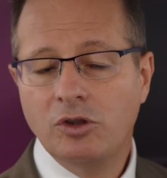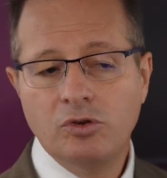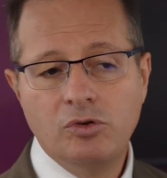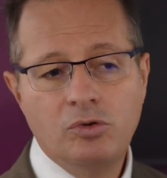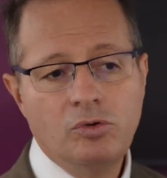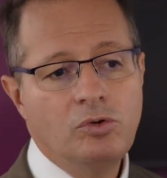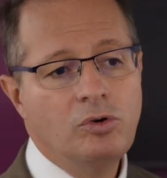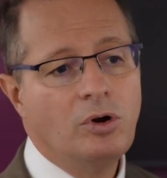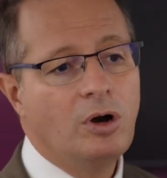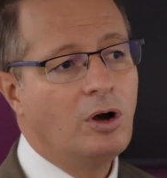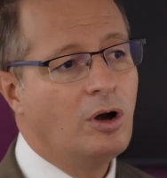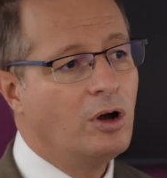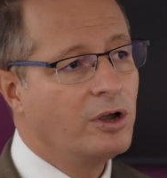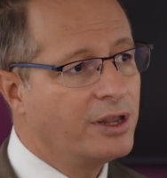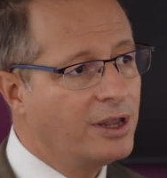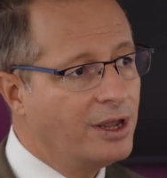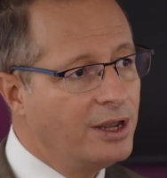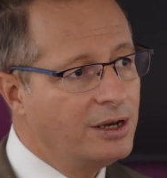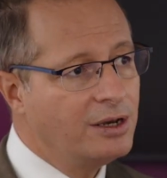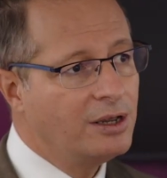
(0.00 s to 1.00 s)
to
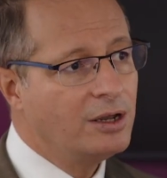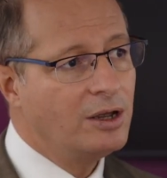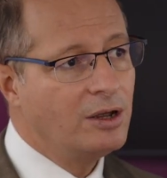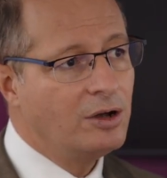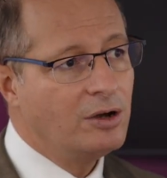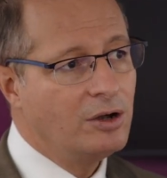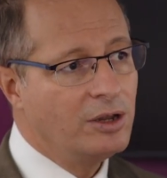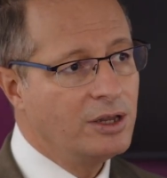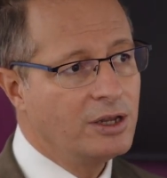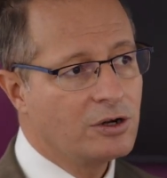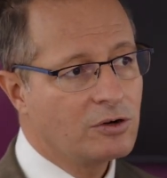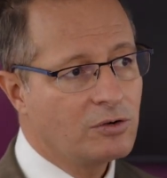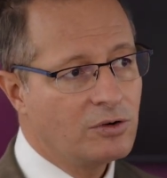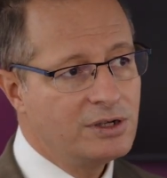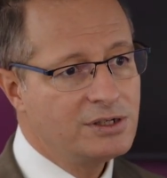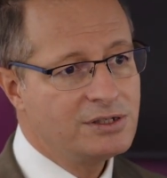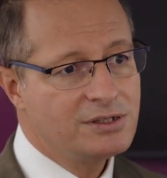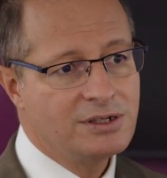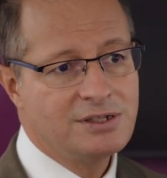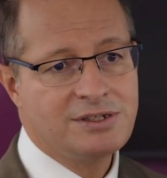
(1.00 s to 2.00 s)
again uh,
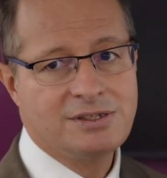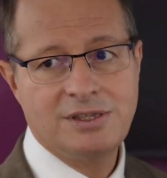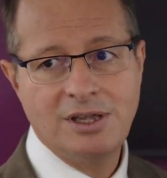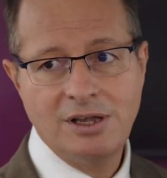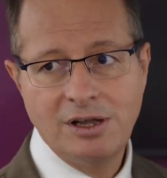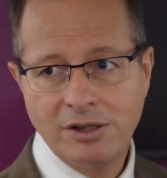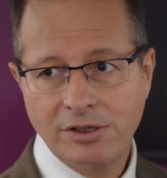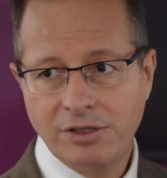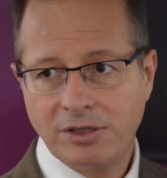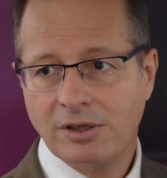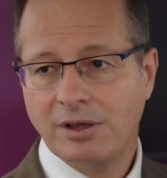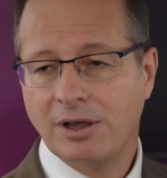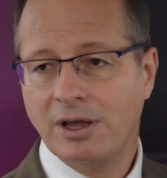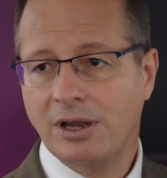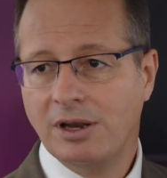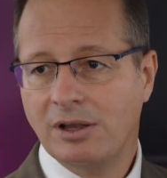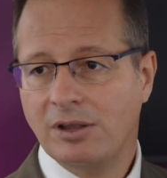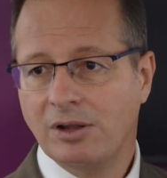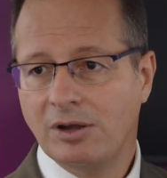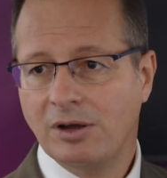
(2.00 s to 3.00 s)
increase stealth
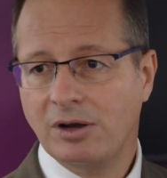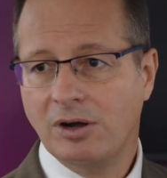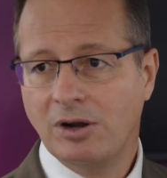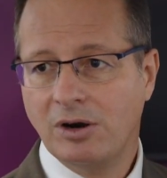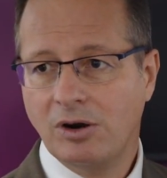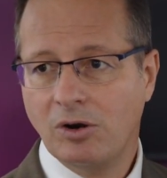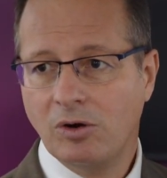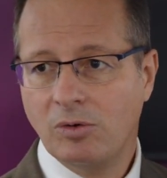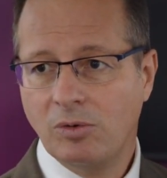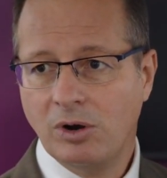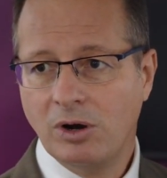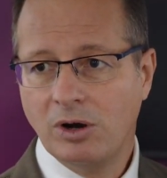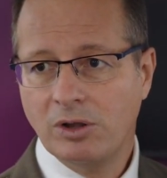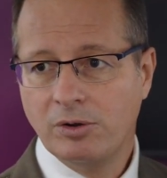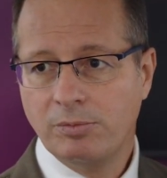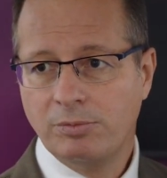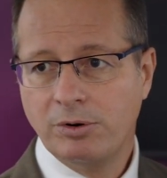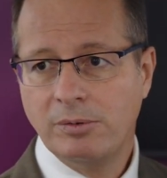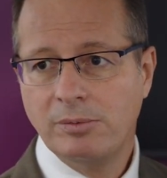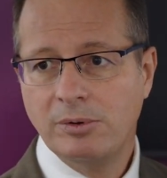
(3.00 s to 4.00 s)
and uh, lower
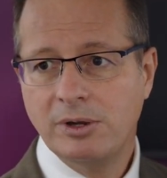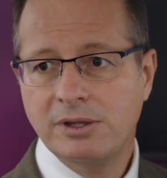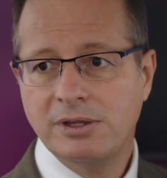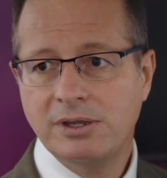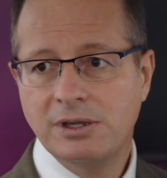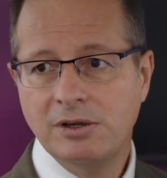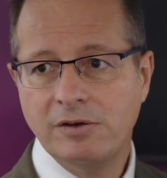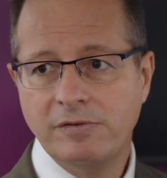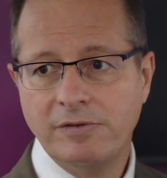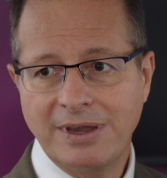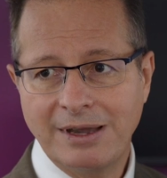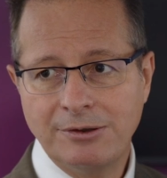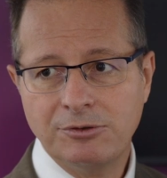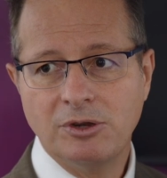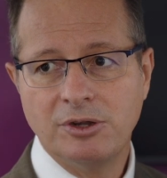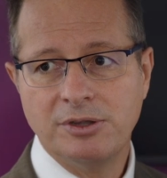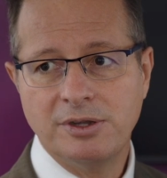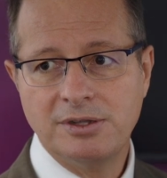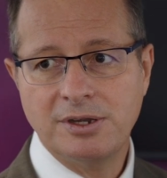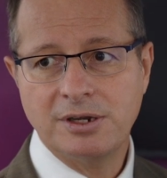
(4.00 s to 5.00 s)
the probability of
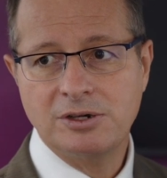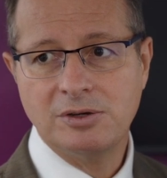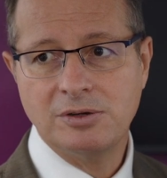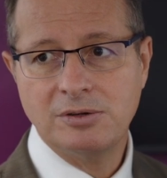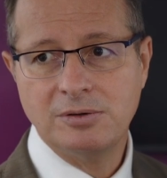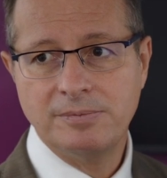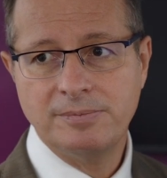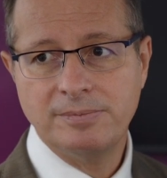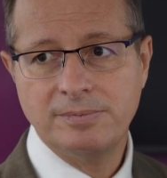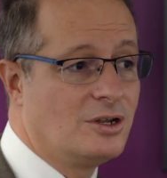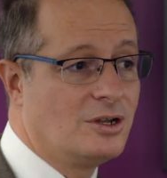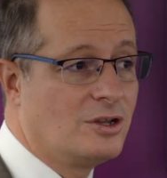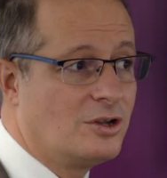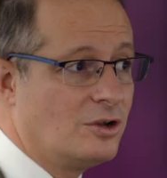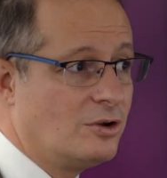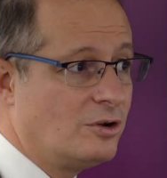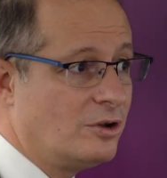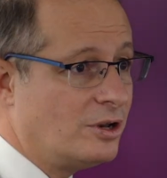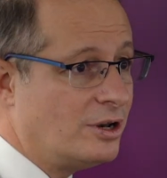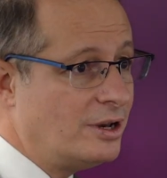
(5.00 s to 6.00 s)
counter detection.
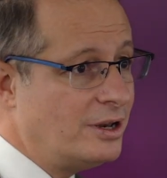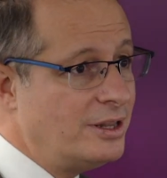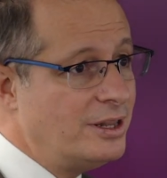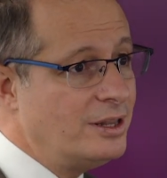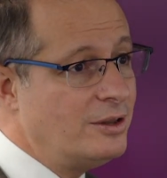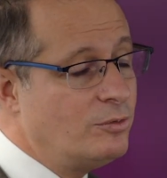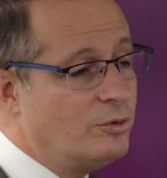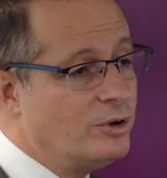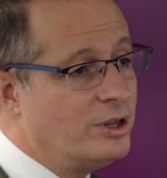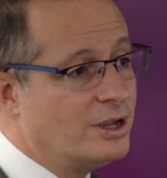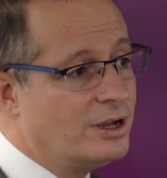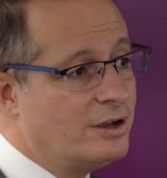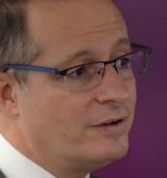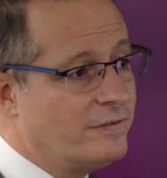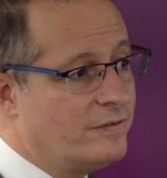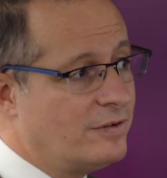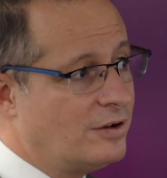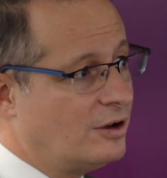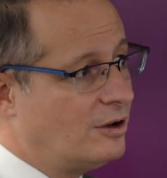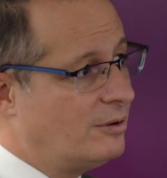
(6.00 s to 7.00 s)
Currently, we have
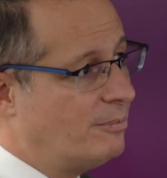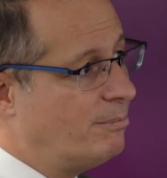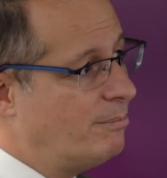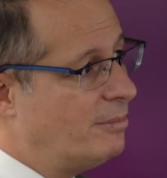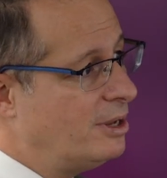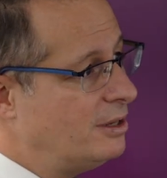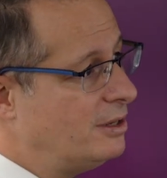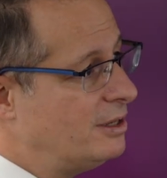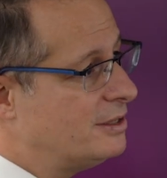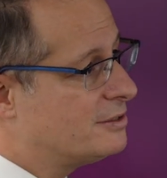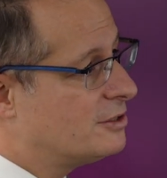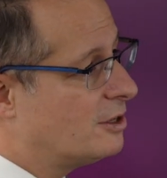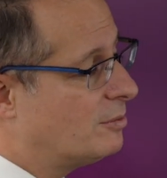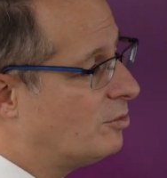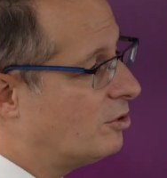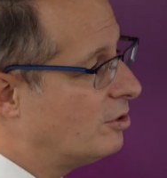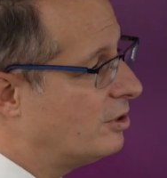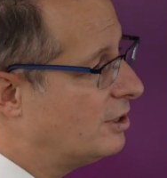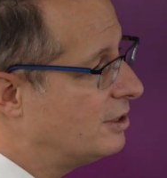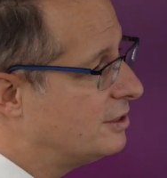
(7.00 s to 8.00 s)
uh, many
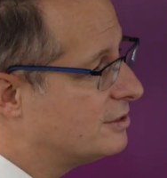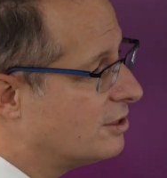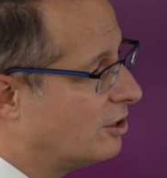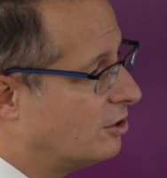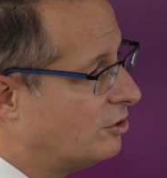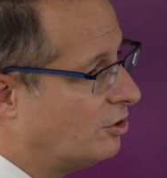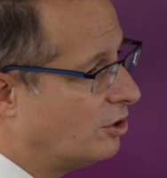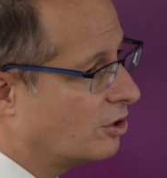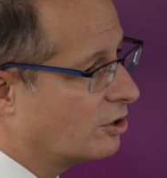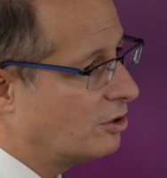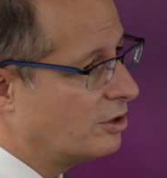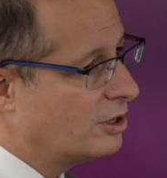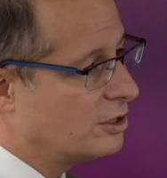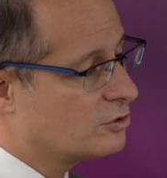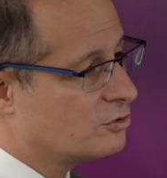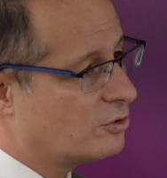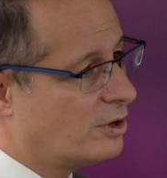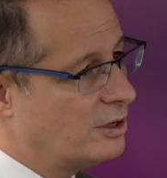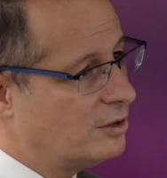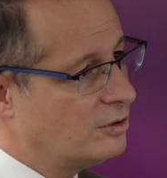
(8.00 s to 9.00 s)
submarines undergoing
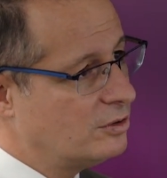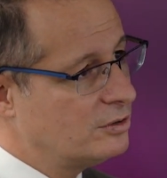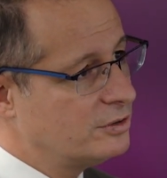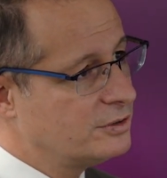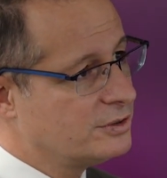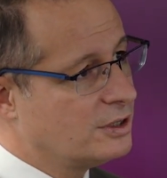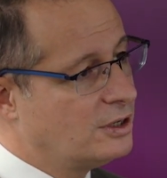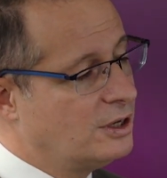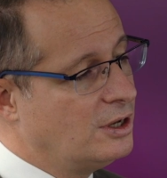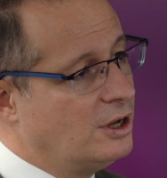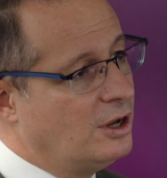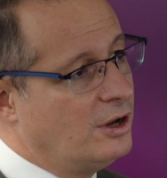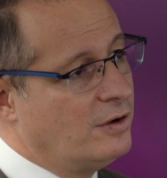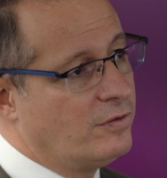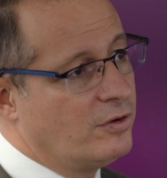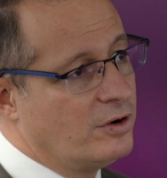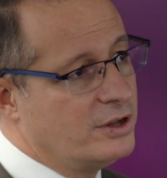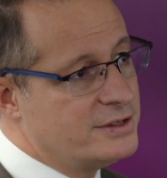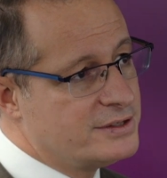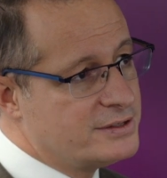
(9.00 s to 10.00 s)
trials.
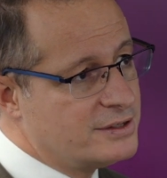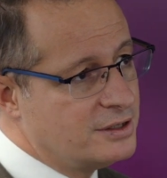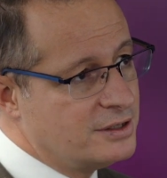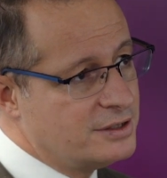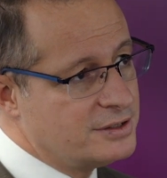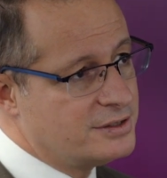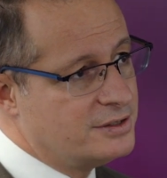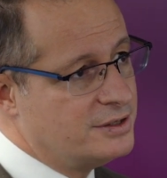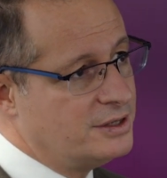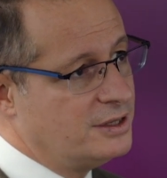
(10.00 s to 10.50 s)
For instance,